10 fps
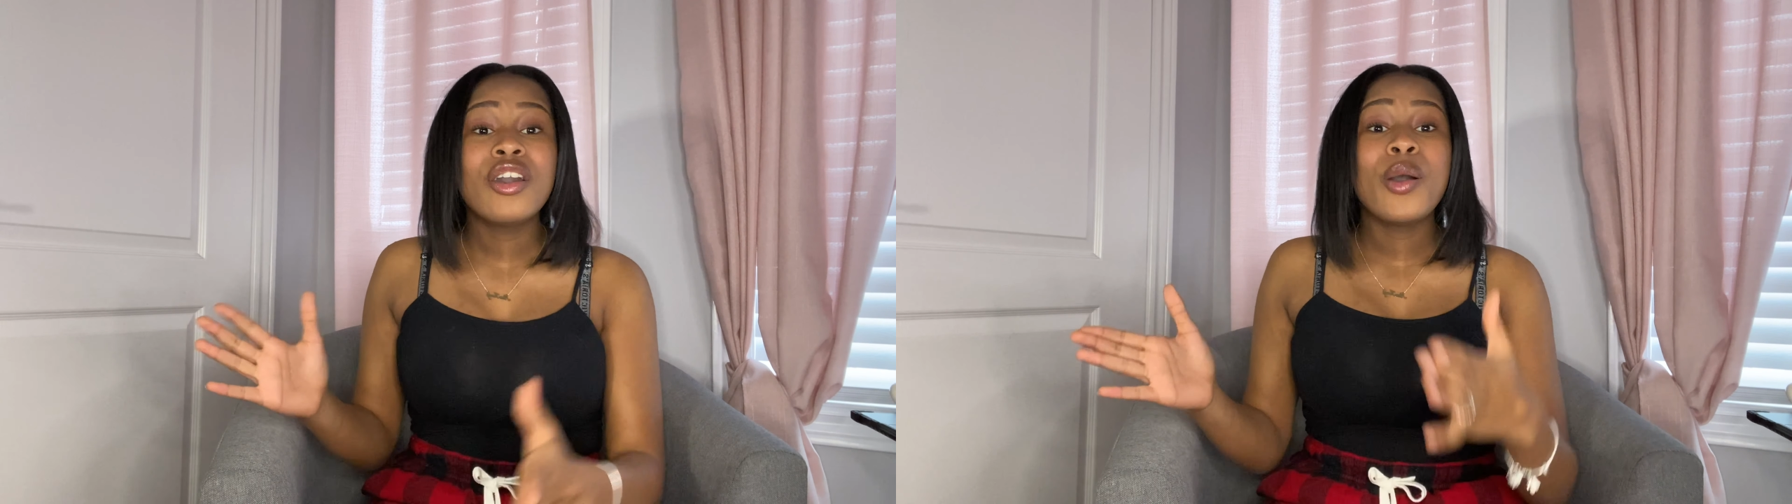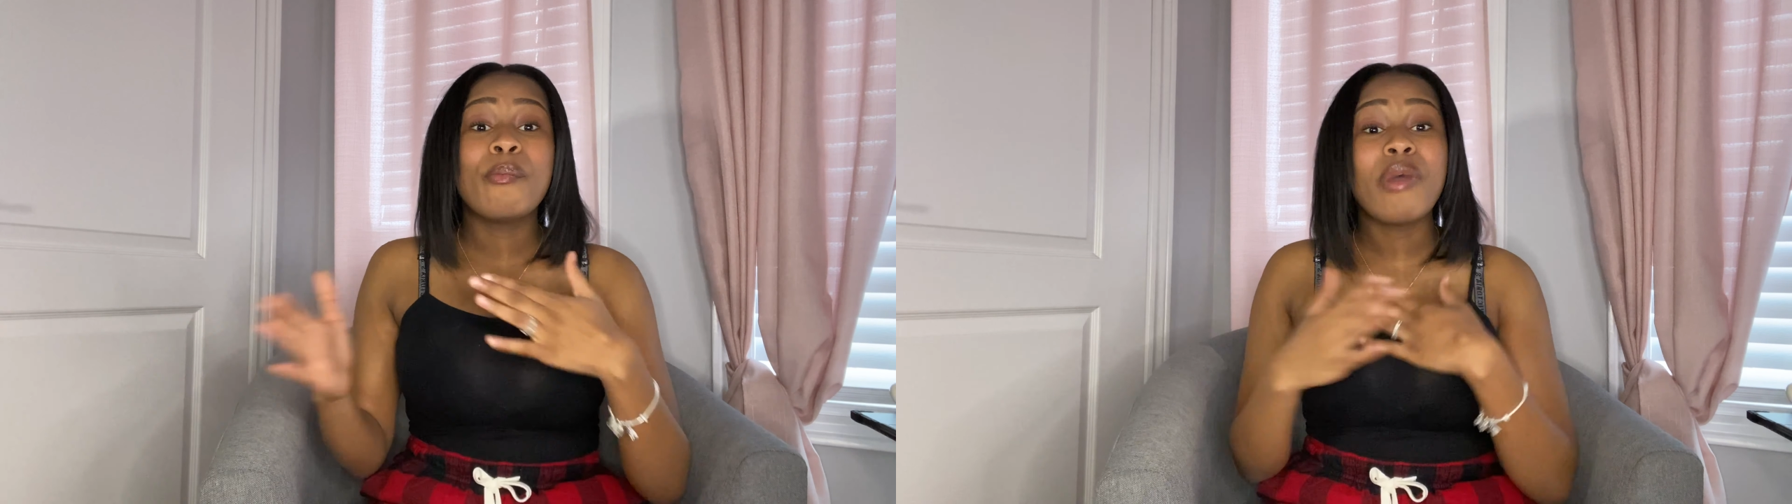
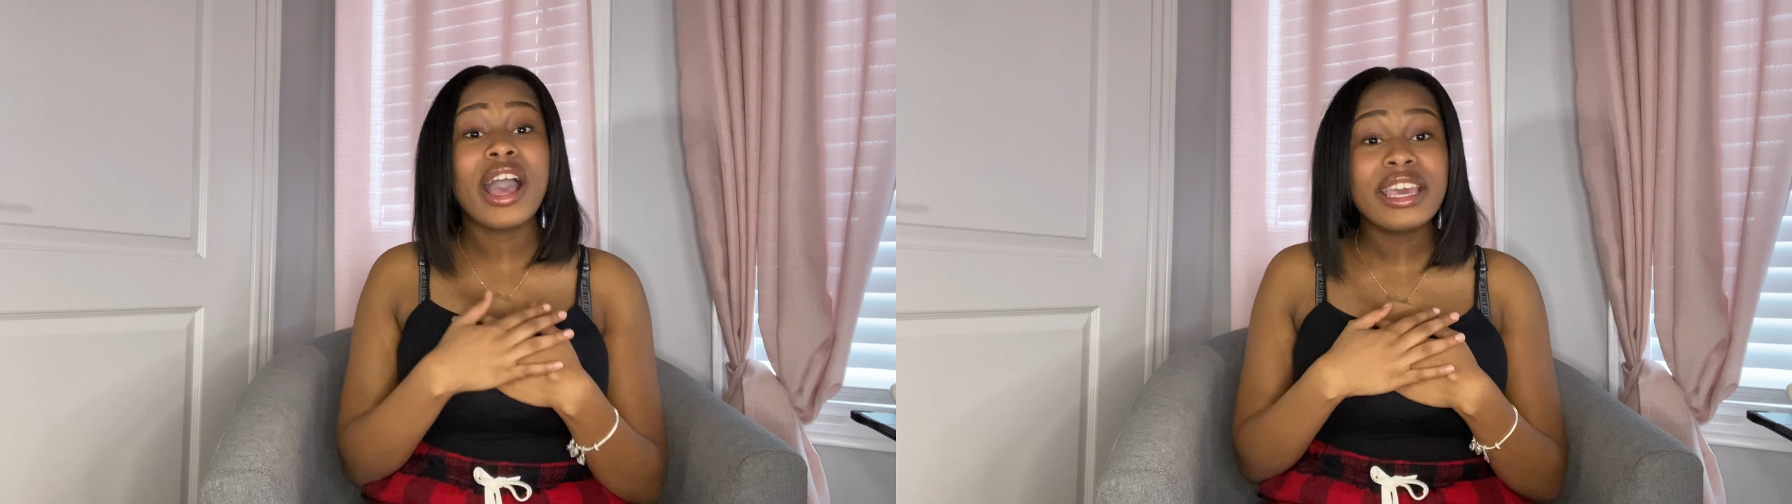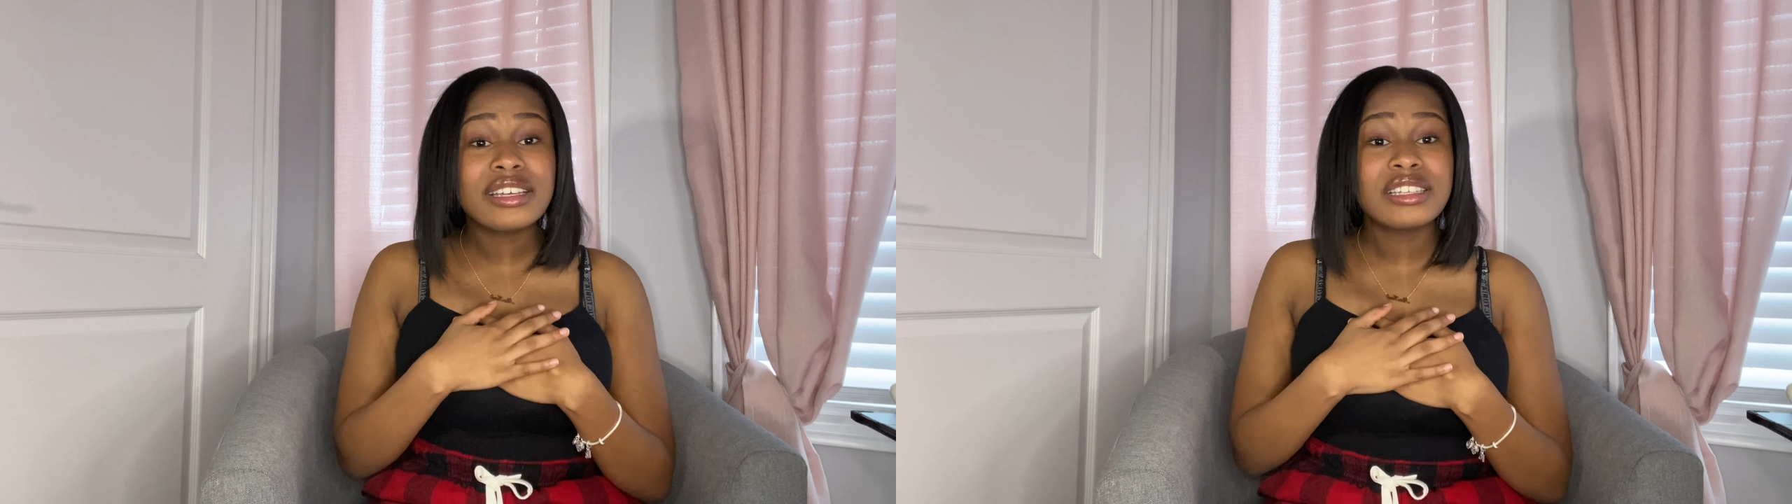My
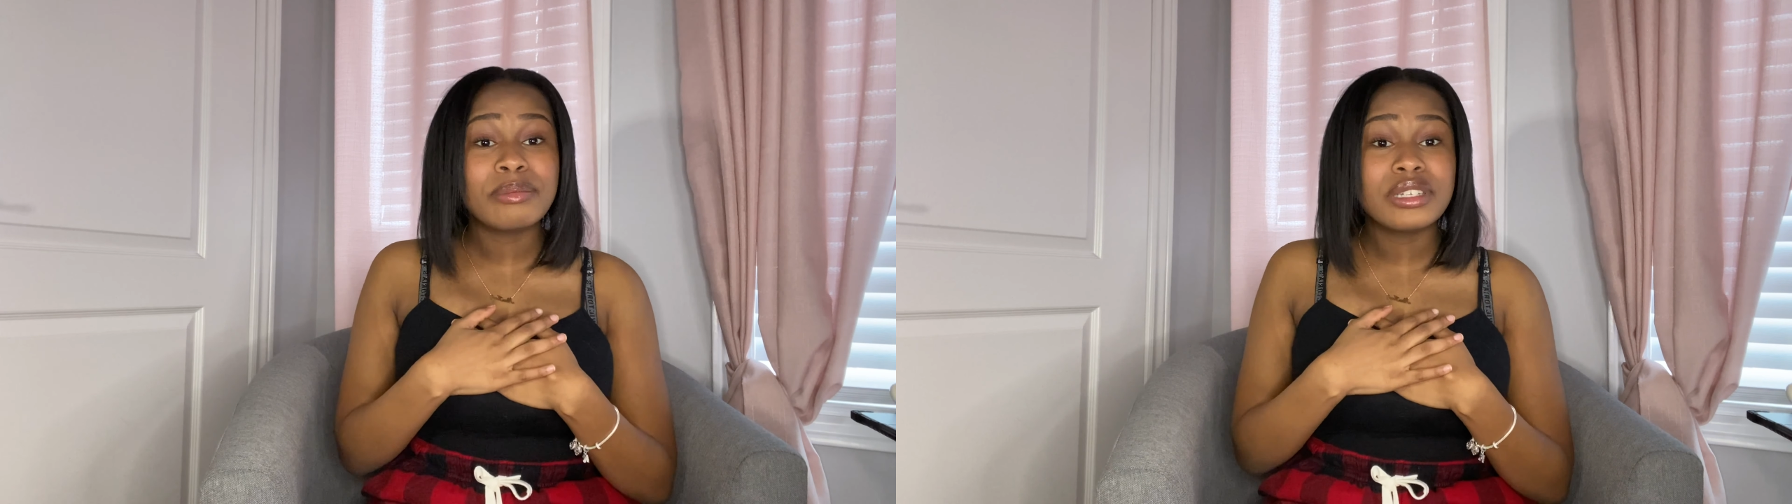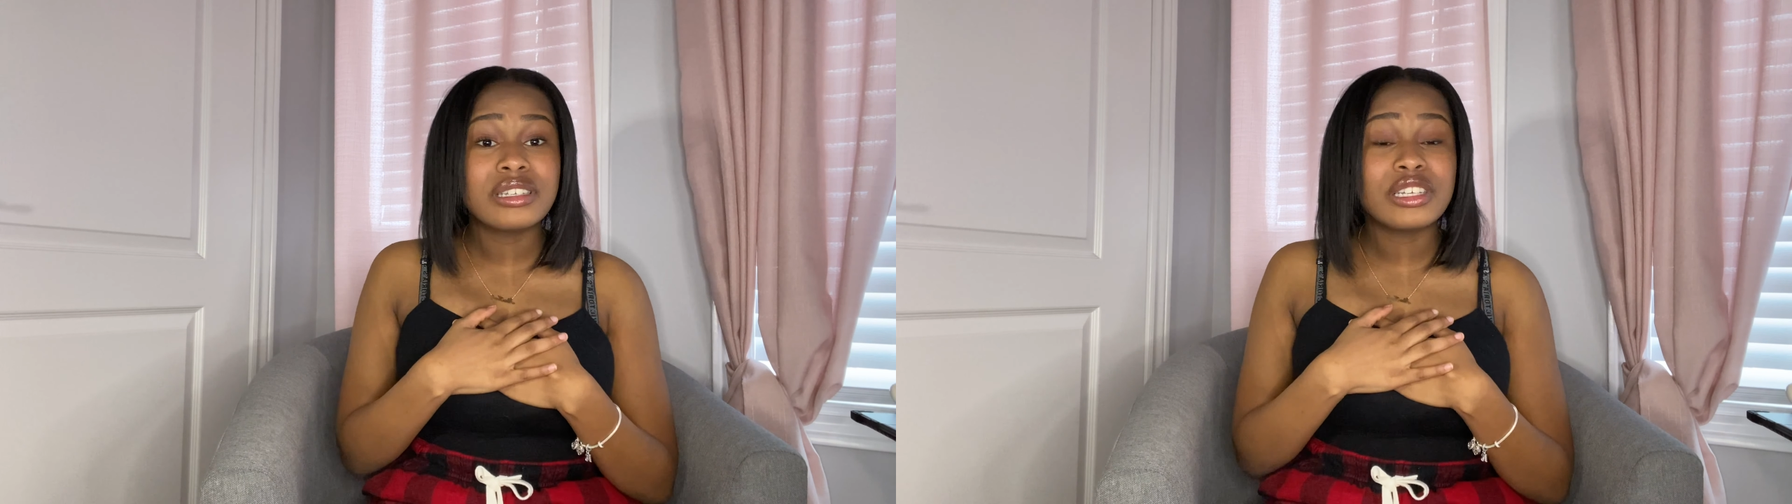
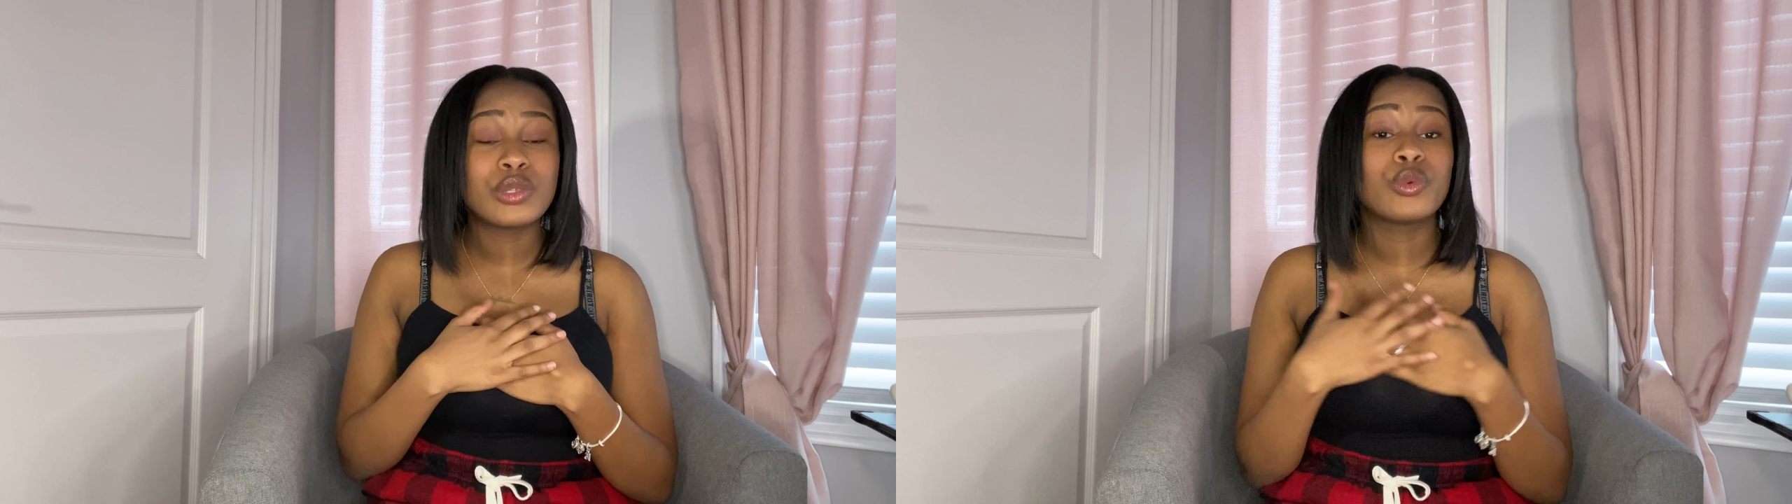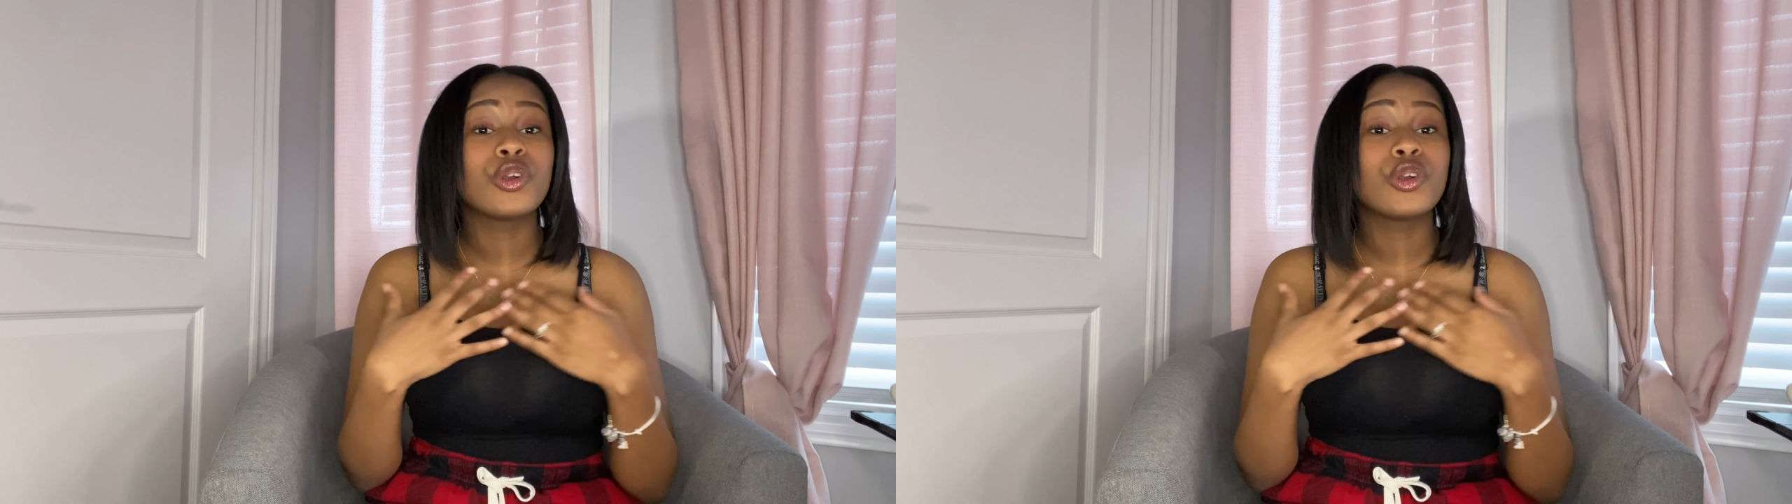acceptances were